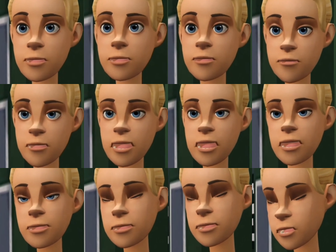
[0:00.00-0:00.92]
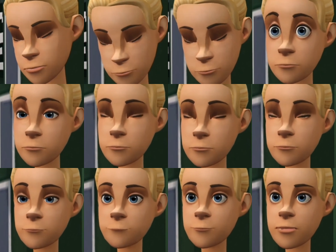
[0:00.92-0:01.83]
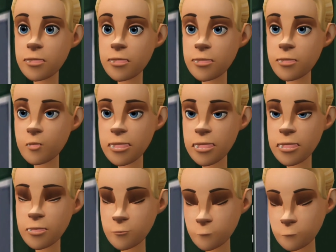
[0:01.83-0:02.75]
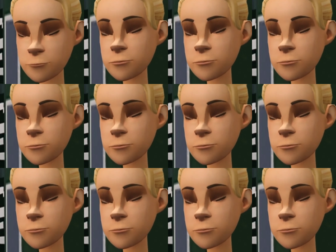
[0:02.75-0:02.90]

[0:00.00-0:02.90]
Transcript: I feel tired. I'm just going home.